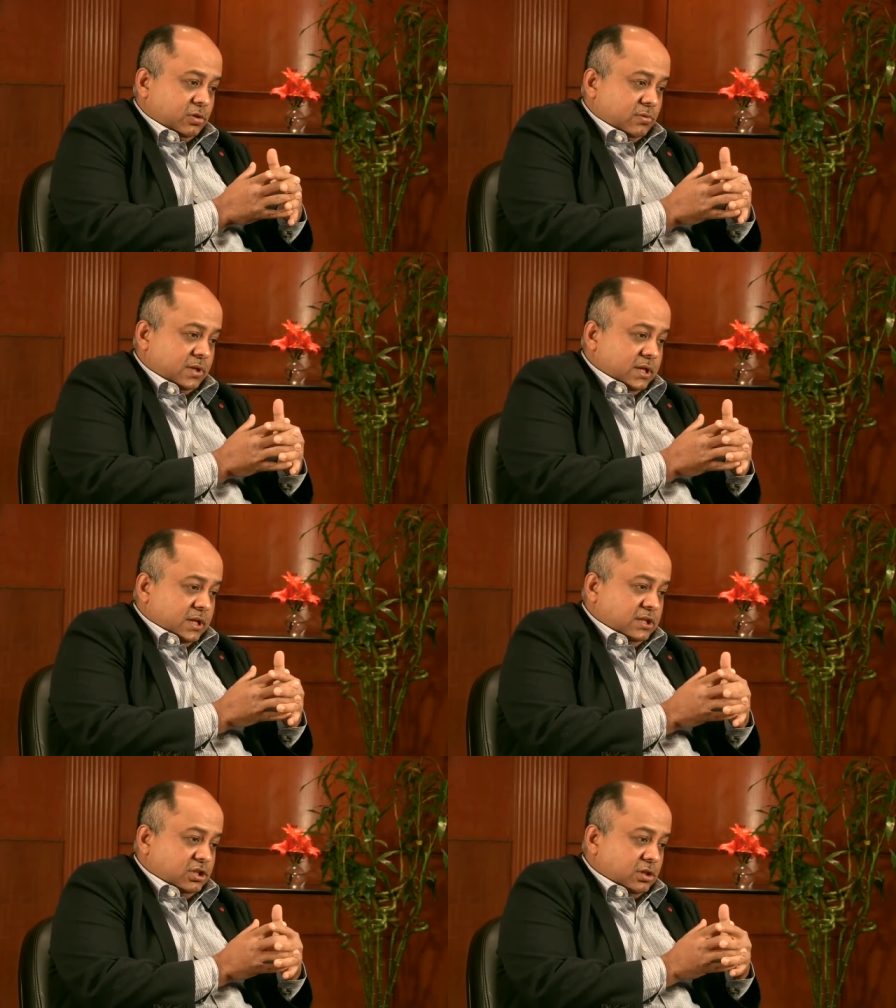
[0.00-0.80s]
know,
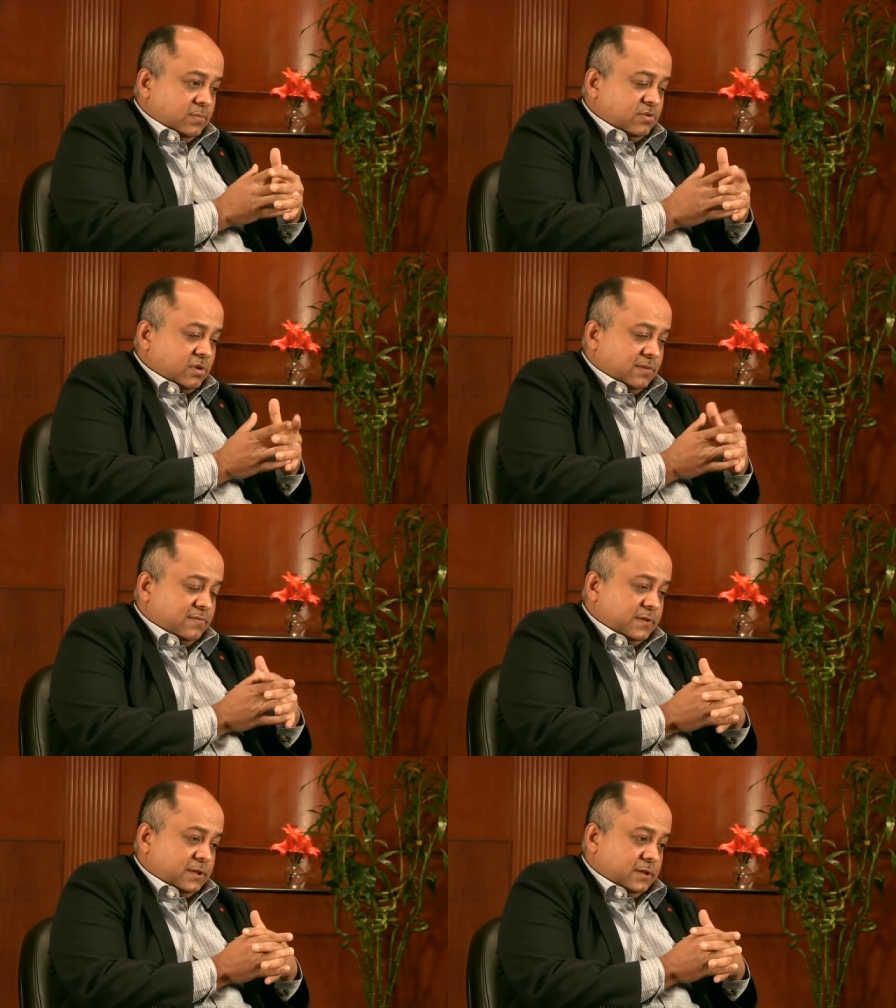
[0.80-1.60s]
in terms
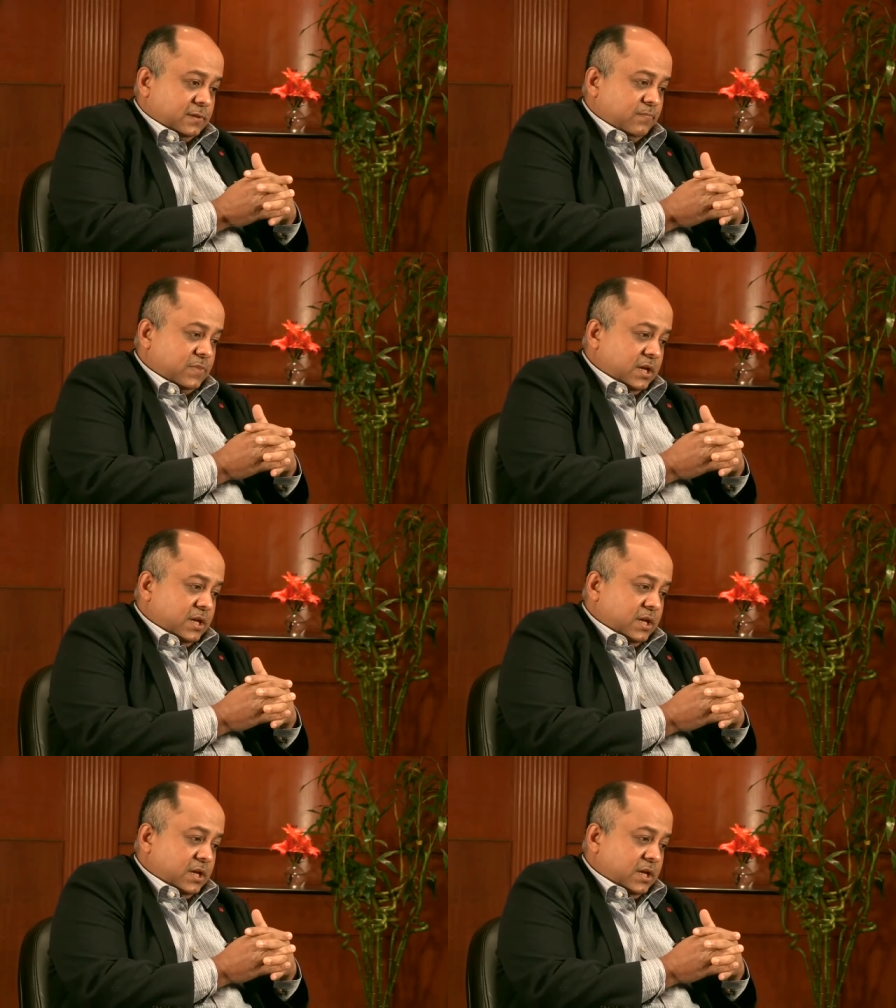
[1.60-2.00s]
of uh,